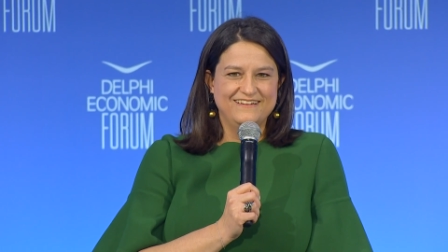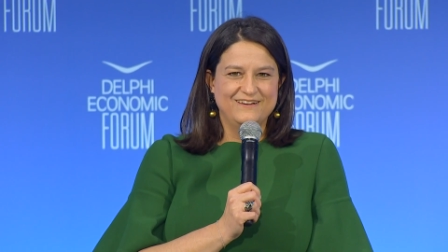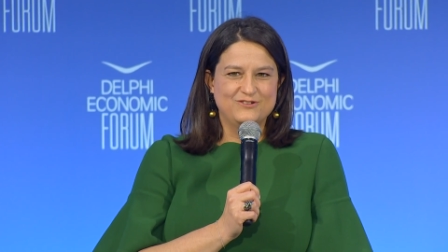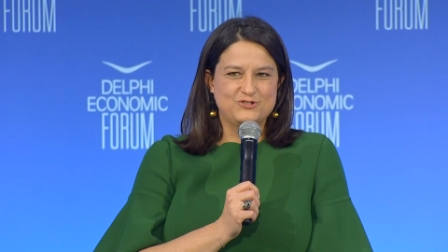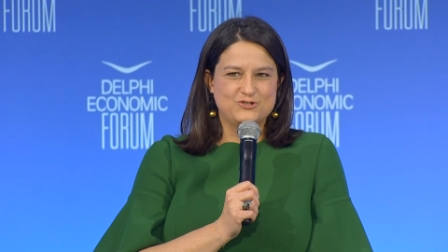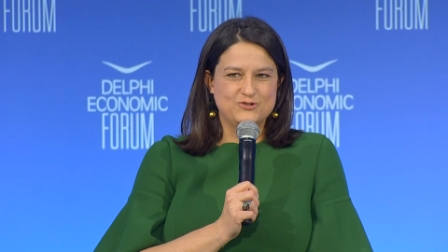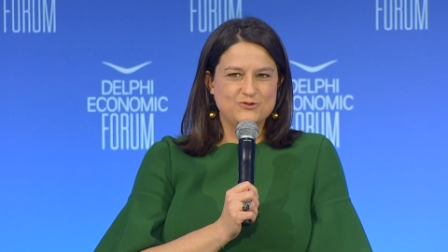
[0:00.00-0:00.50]
a
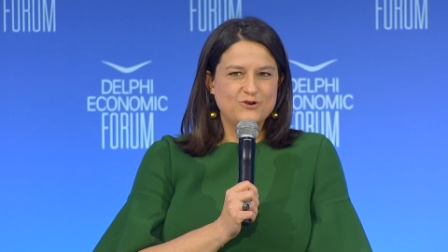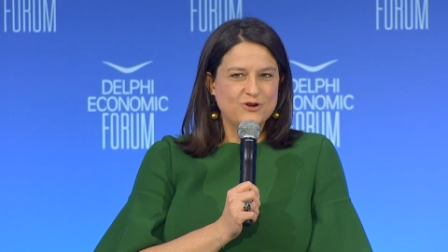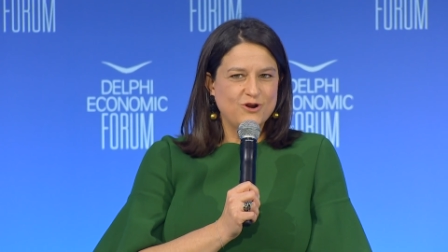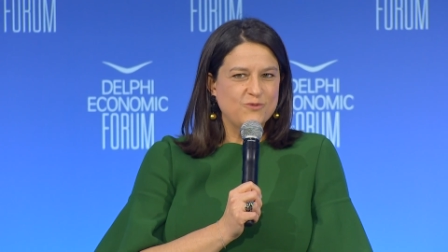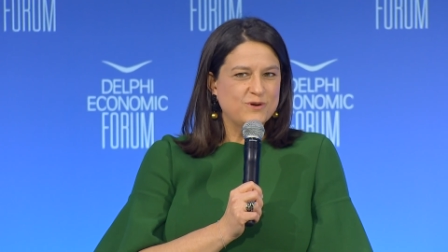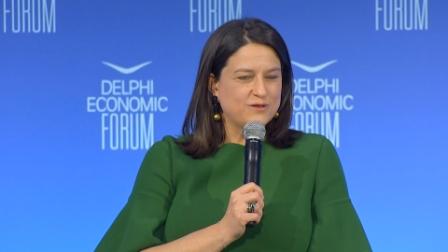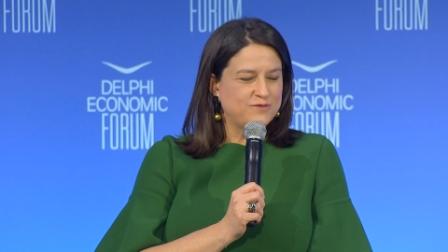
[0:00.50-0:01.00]
true
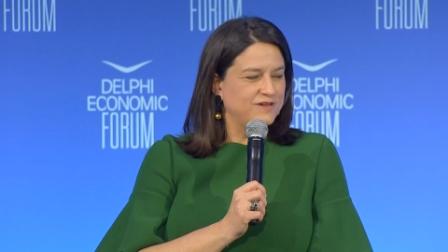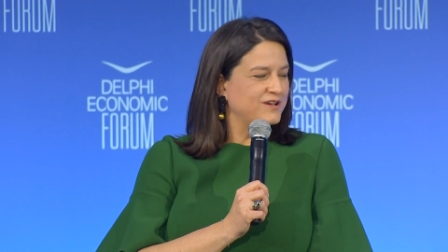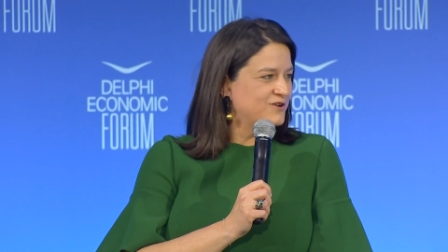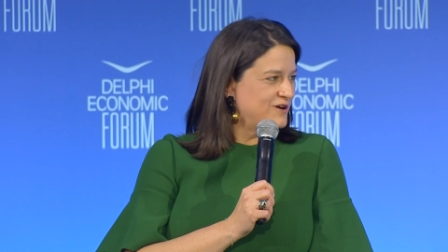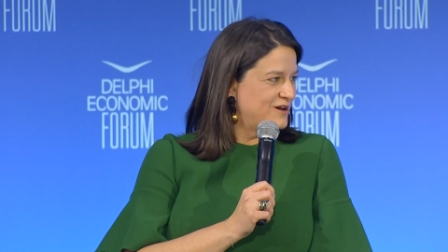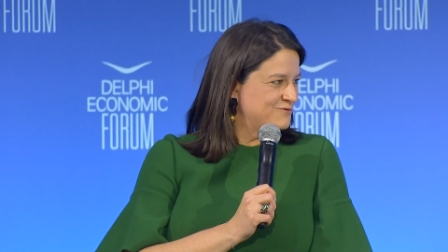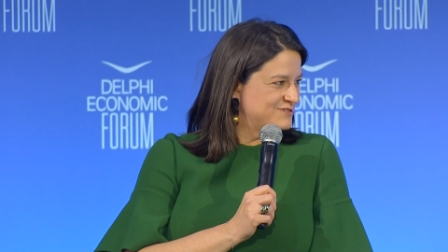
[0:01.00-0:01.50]
global
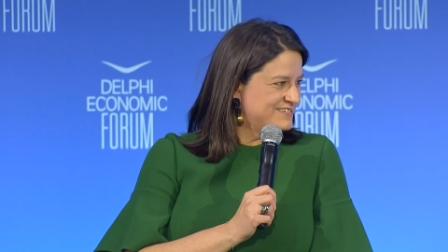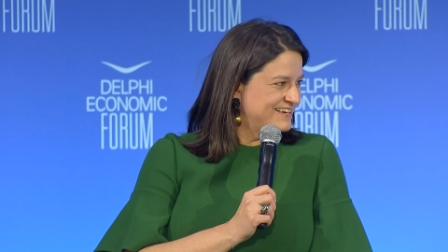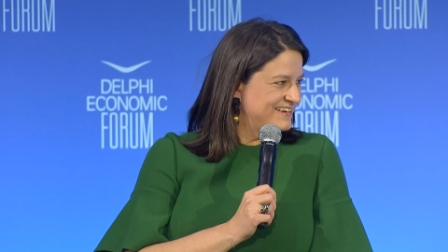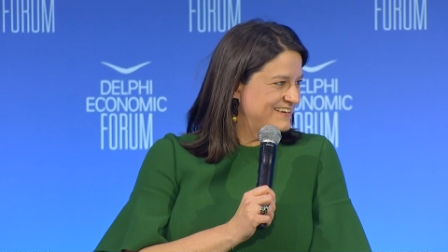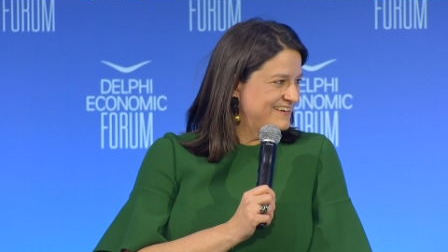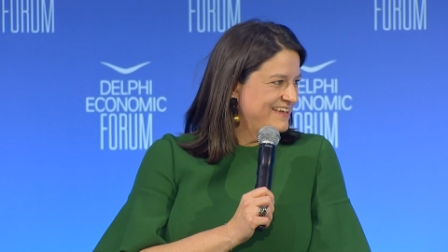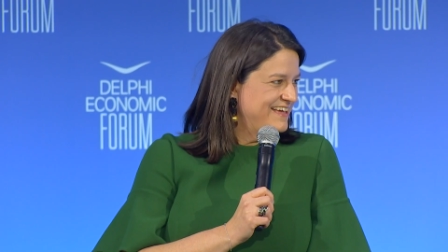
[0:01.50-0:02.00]
thinker, I would
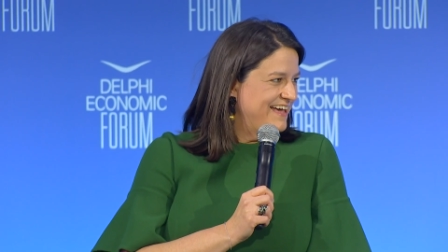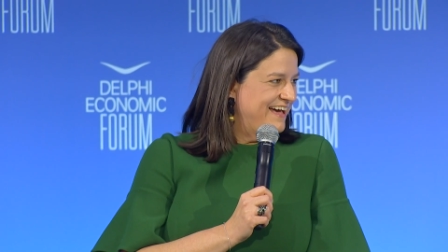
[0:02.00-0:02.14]
say,